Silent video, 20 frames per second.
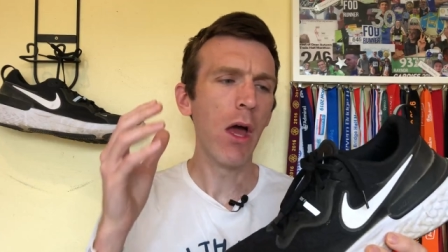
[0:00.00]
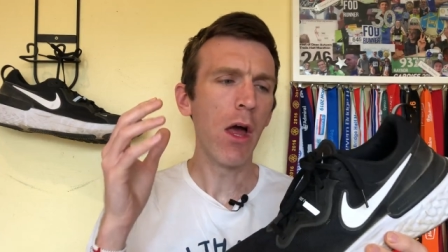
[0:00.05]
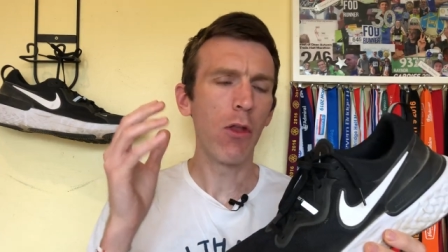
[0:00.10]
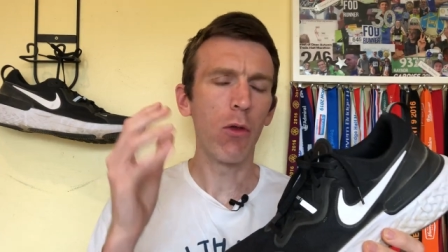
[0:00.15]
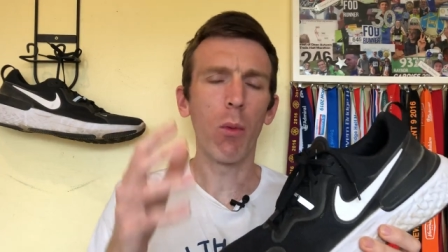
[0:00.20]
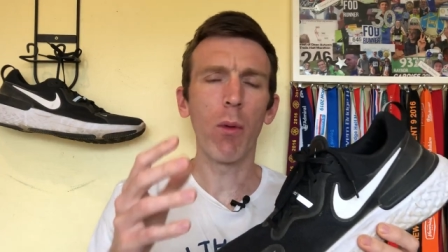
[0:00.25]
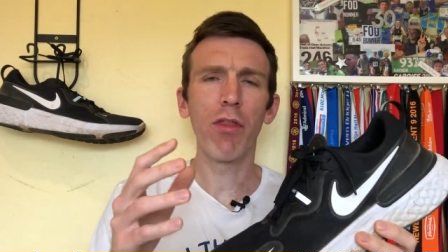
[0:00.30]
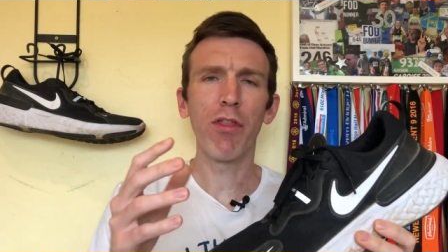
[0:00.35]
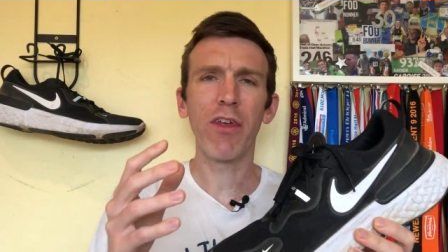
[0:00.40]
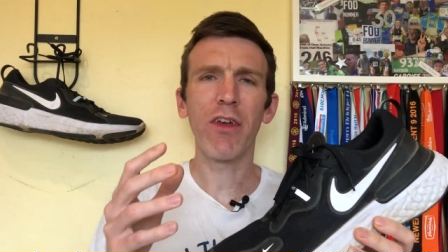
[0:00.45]

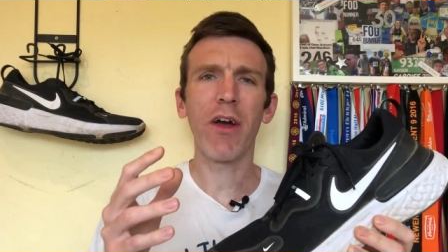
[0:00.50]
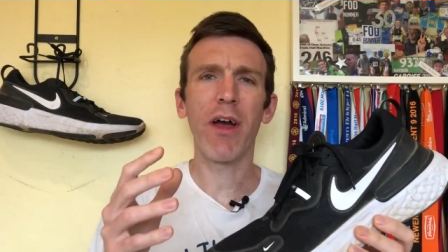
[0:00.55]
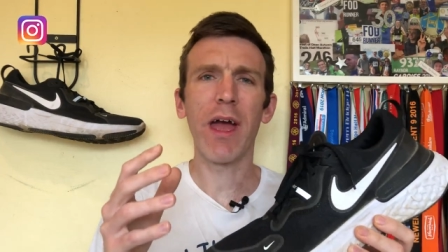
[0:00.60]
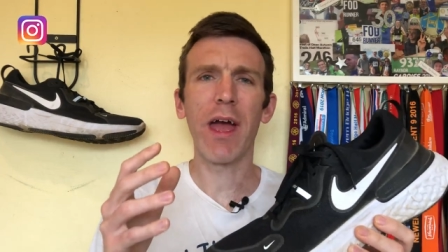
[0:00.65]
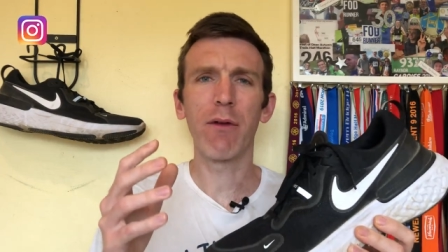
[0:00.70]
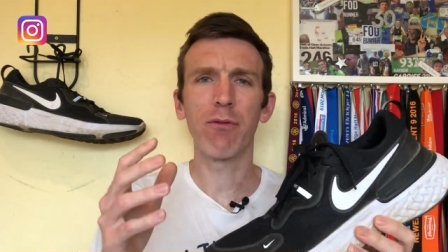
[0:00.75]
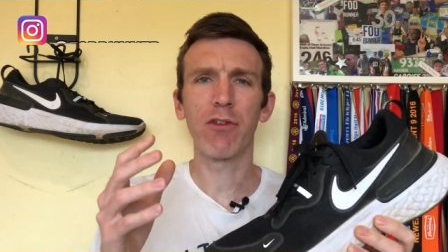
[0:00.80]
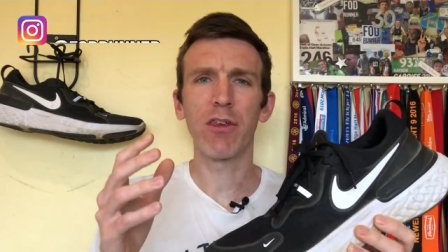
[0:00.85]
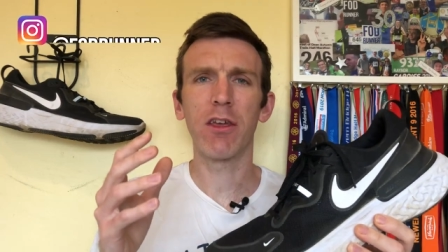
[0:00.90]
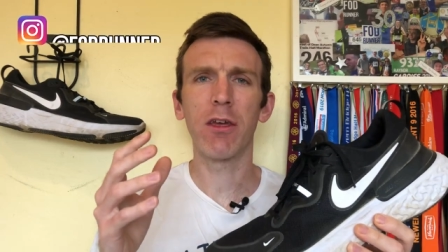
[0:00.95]
the one thing I
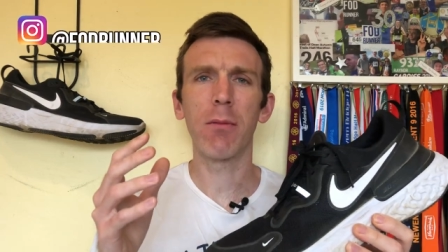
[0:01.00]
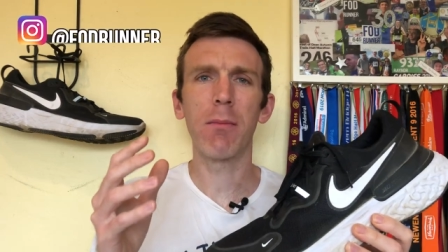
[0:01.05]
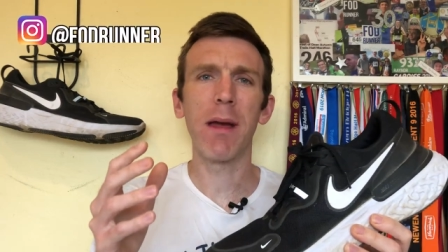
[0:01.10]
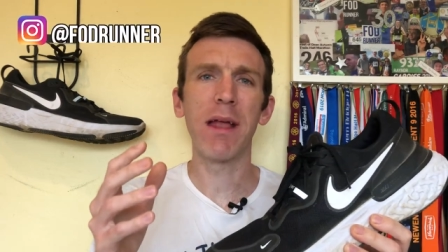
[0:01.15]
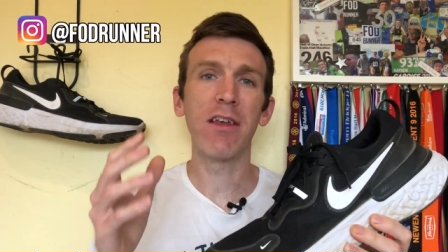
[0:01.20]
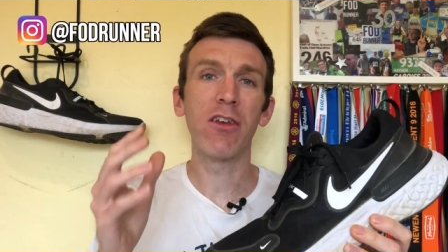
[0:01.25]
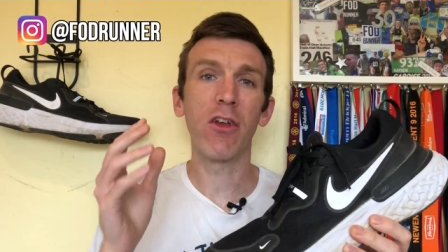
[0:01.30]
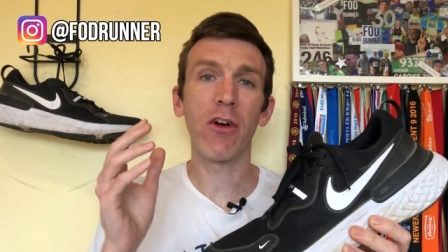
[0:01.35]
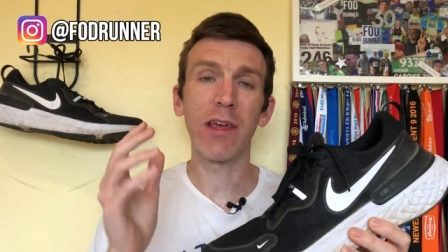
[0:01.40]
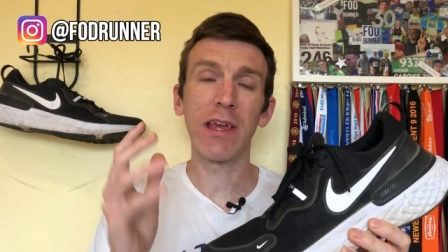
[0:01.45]
have to
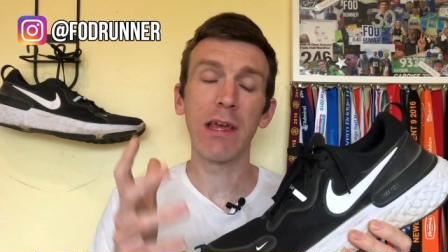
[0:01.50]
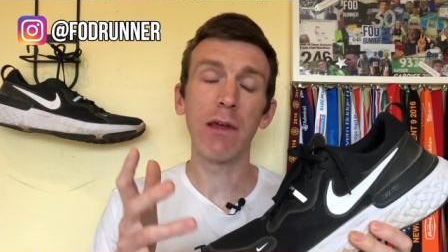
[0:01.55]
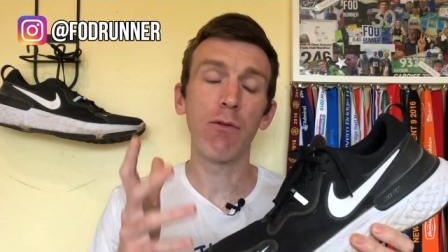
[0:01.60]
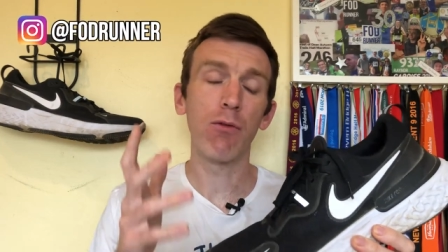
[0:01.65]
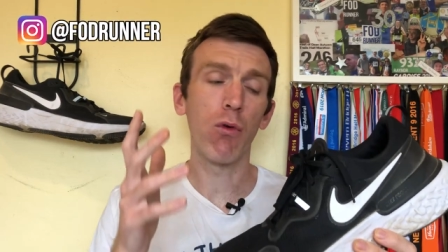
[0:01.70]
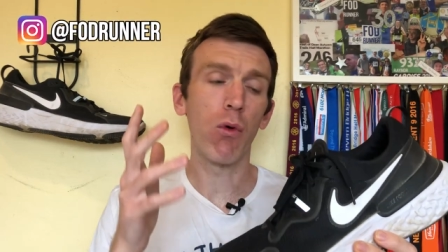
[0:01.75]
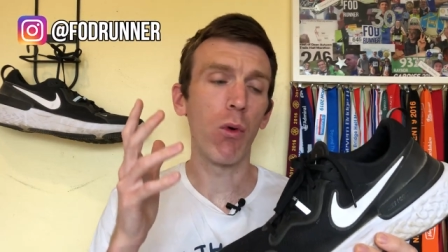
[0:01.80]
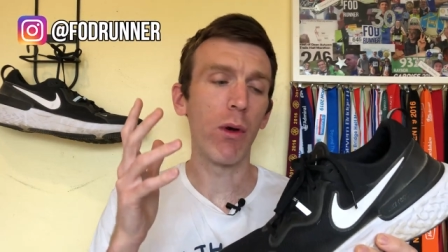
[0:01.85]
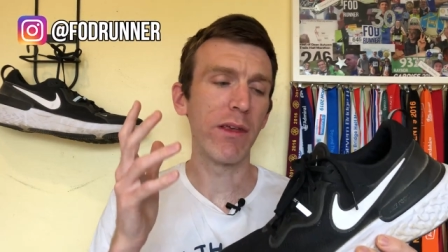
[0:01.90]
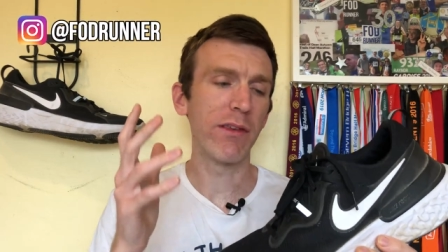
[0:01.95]
commend Nike
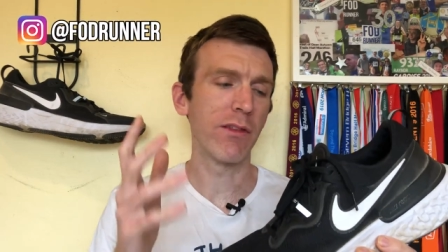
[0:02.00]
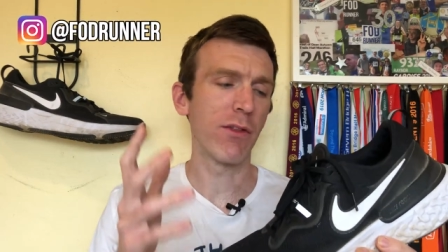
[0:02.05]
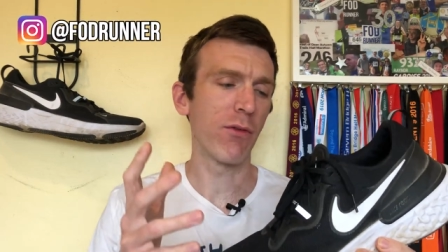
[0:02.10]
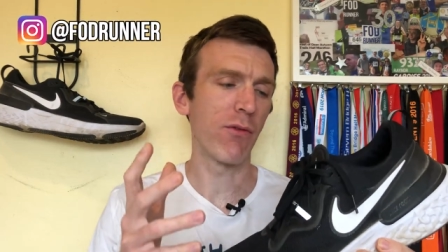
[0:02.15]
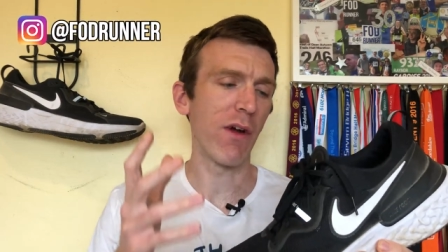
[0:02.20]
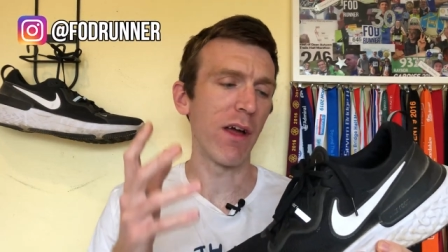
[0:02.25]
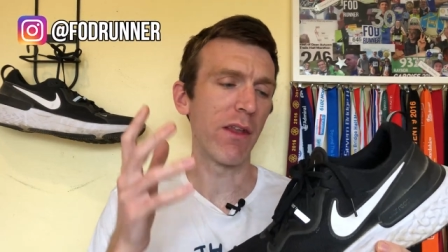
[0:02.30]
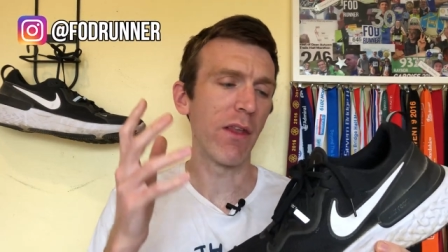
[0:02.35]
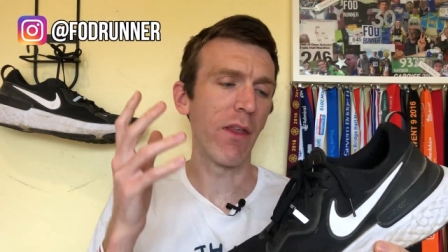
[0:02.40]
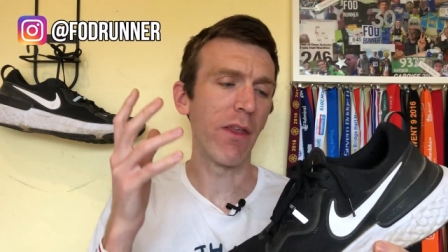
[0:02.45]
for is the
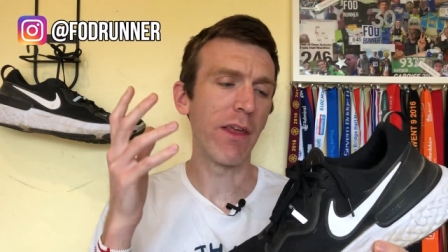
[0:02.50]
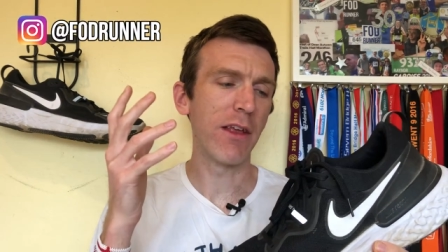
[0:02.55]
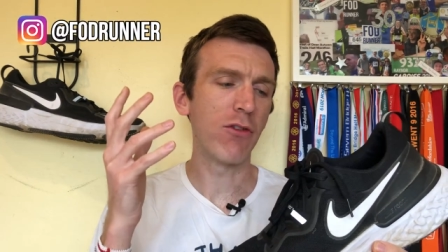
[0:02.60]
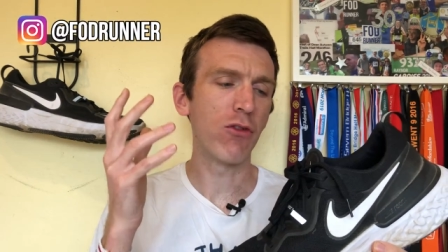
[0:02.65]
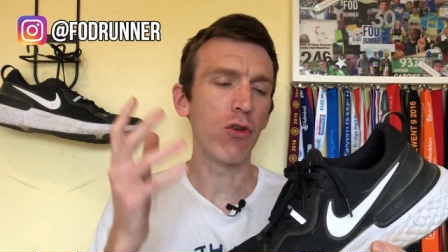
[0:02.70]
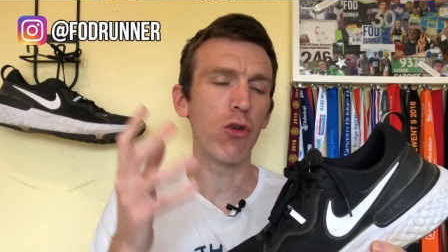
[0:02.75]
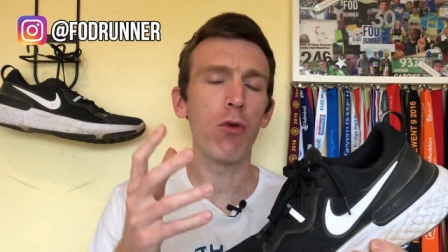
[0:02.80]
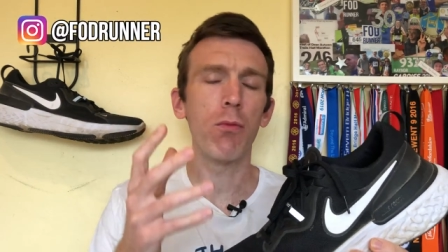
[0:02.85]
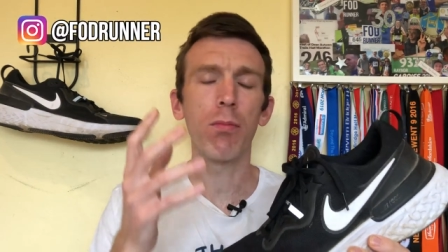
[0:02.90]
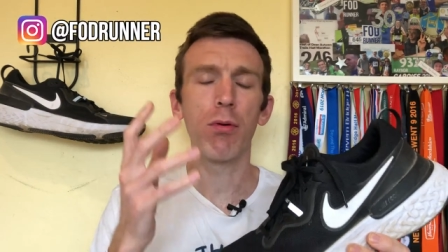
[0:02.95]
fact that they
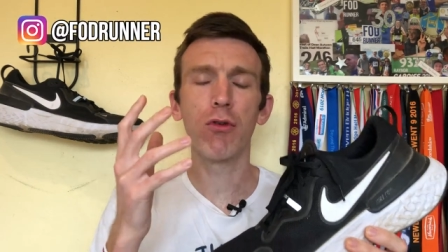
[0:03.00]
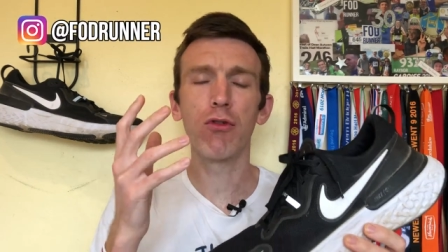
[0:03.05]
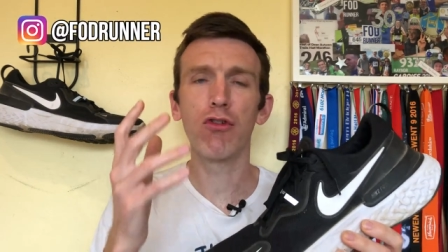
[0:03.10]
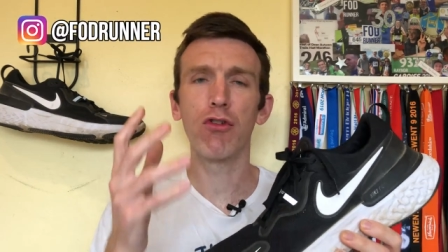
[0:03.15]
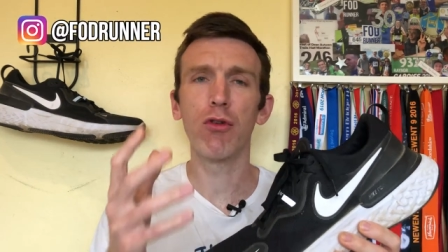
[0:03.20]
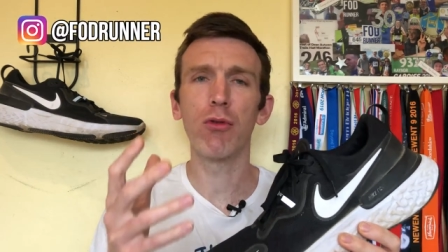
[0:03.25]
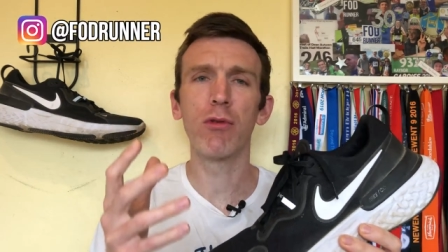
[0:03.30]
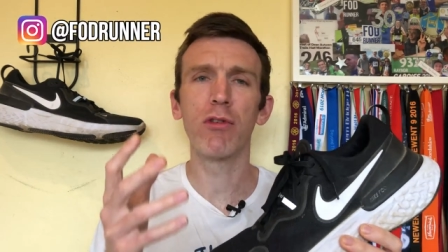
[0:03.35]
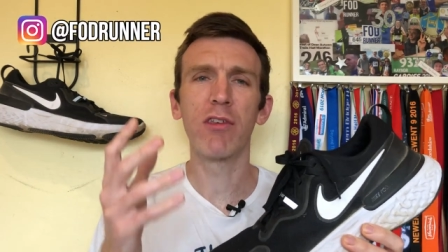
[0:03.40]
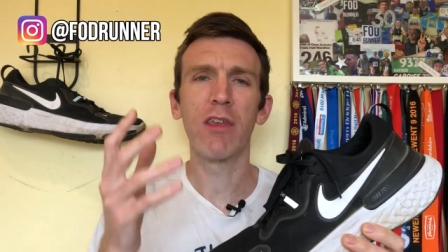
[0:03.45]
do
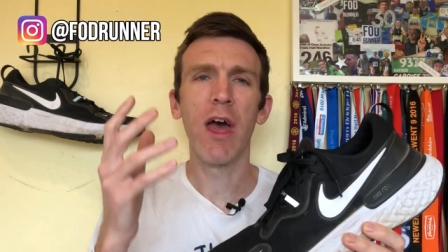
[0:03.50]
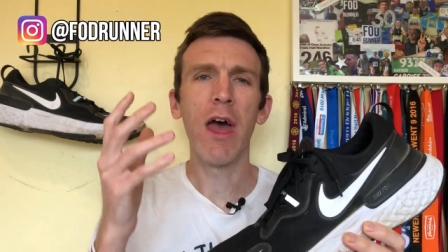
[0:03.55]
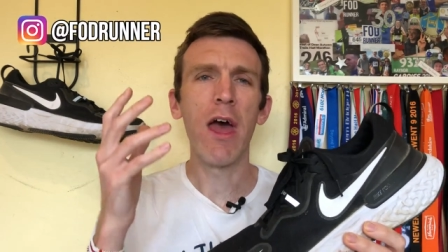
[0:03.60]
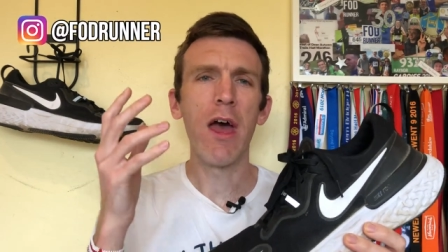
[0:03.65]
produce